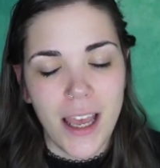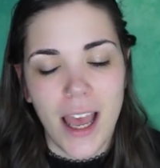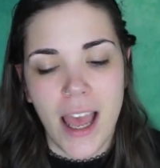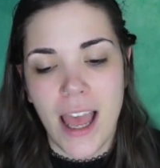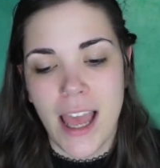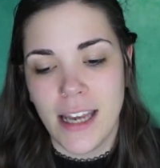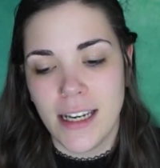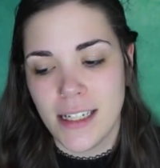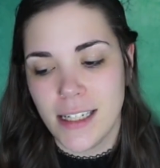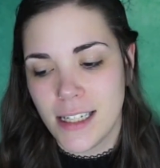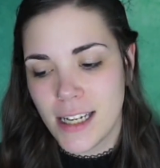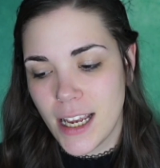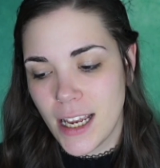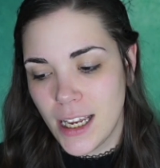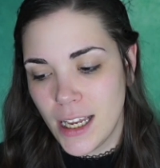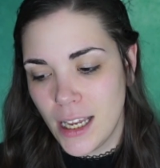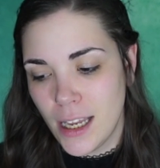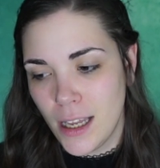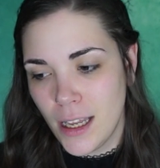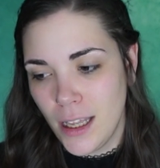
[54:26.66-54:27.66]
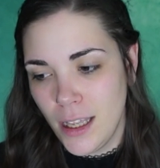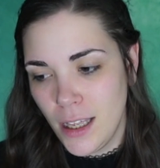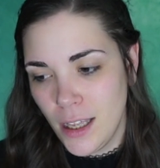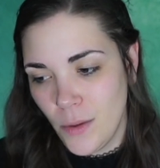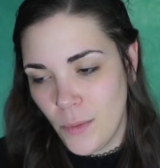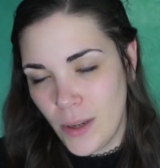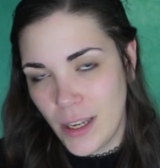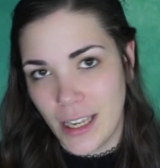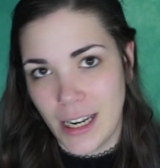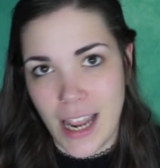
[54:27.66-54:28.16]
and uh,
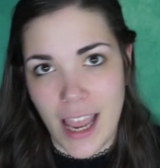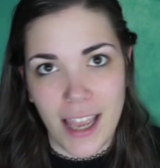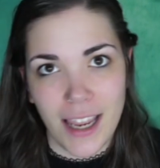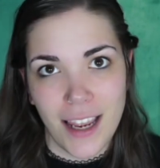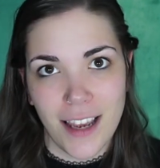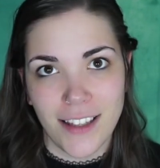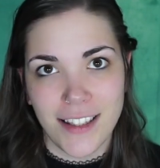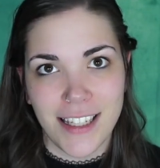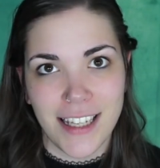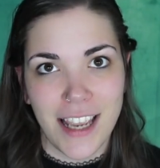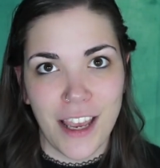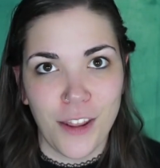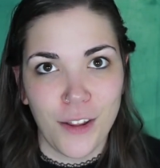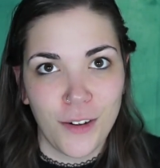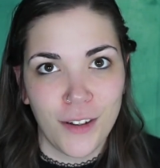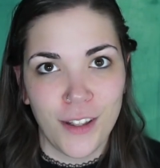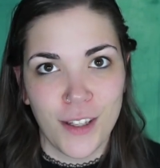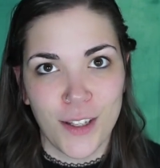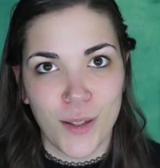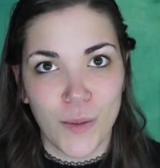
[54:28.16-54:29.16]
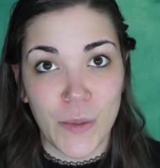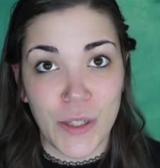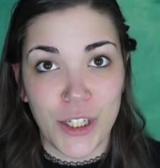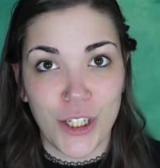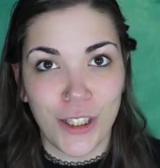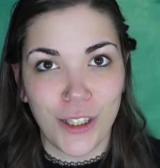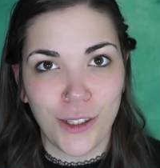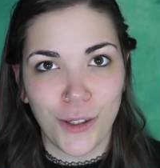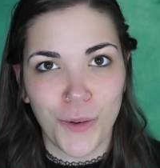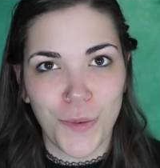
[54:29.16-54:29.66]
we can hang out together in this
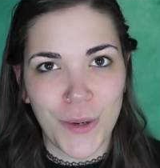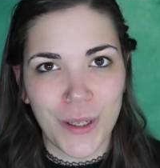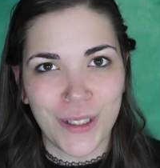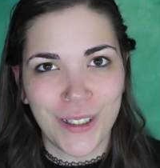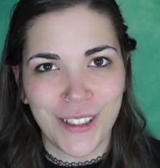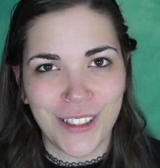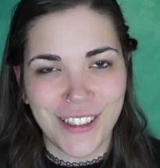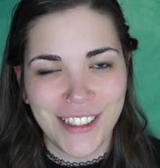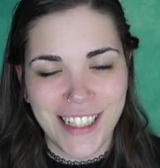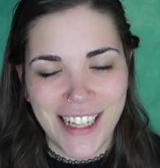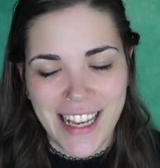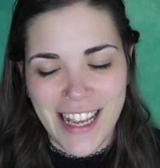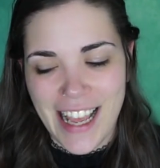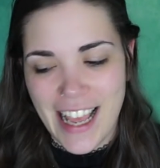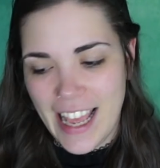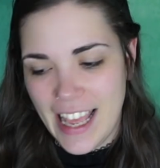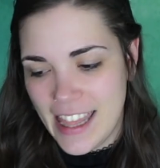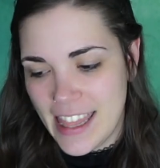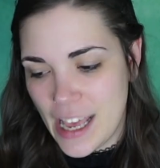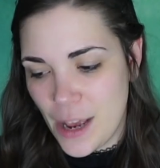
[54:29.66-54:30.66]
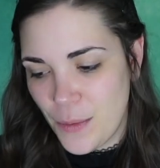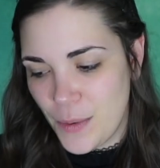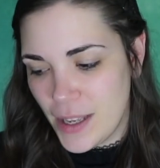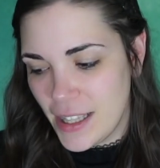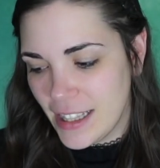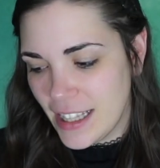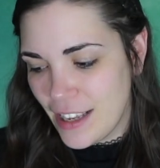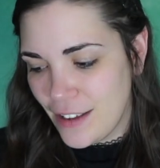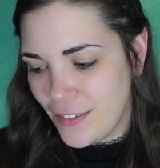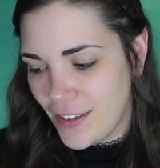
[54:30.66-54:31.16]
witchy little world that we
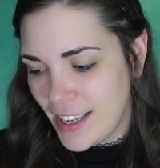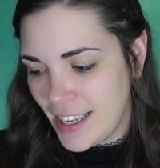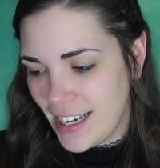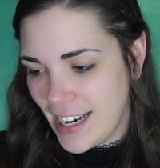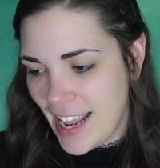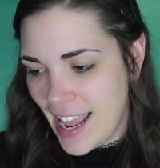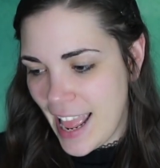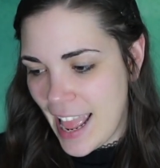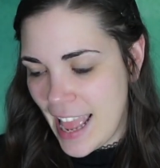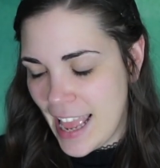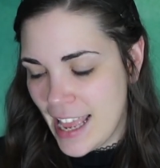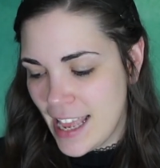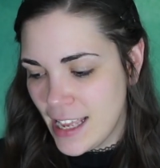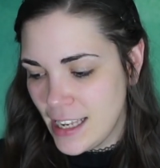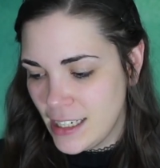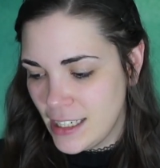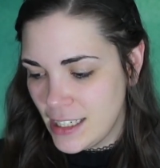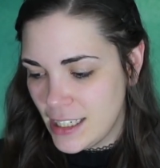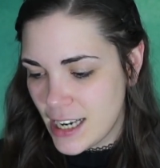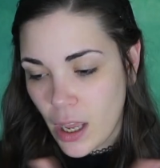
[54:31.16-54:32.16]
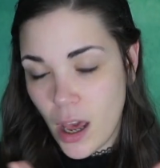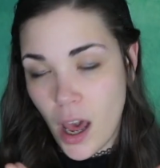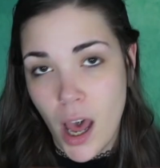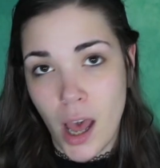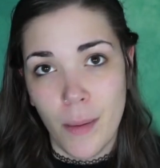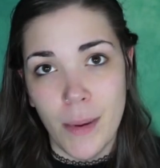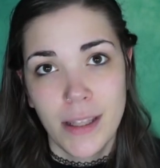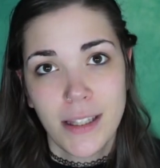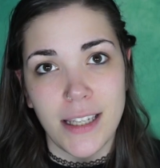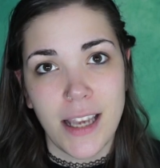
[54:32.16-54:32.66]
live in. And
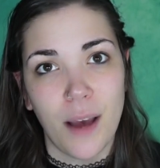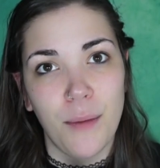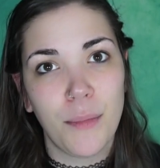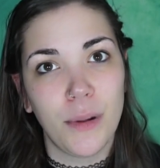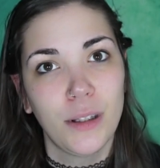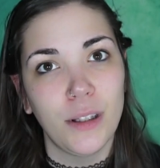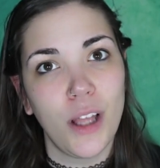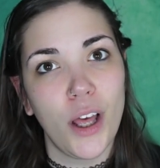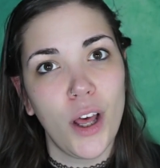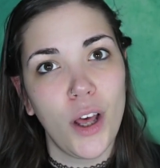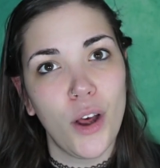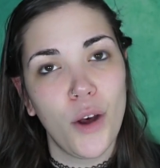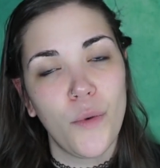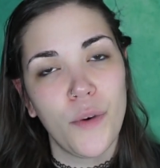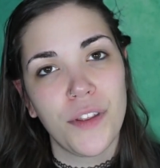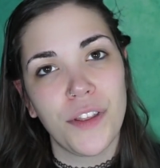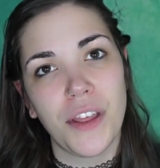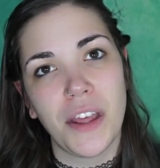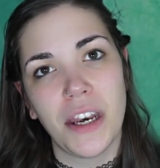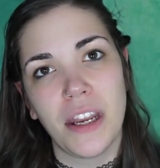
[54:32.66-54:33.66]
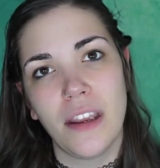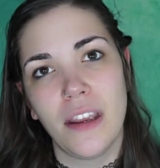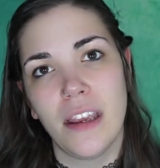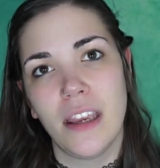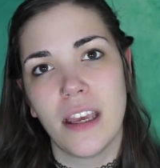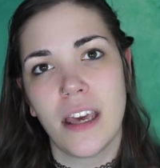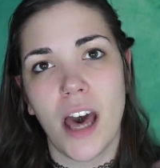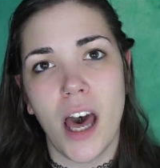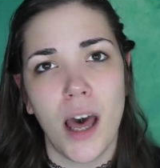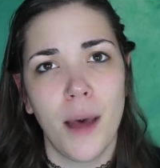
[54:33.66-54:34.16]
comment down below with
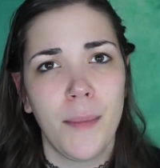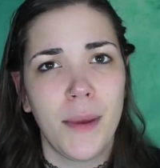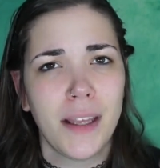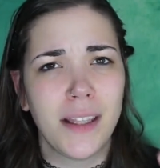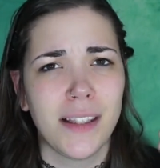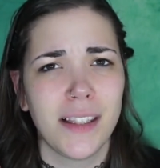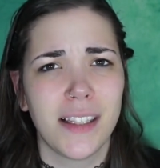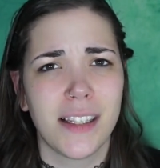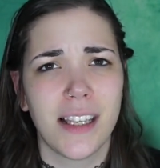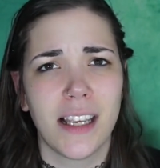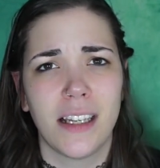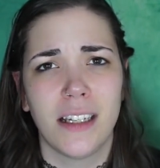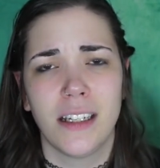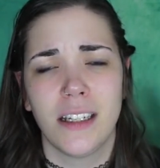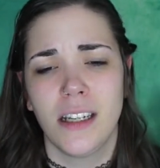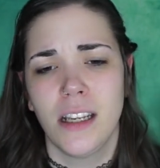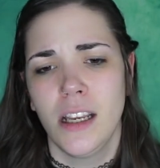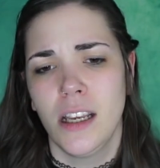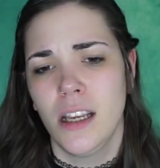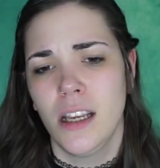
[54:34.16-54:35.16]
any comments and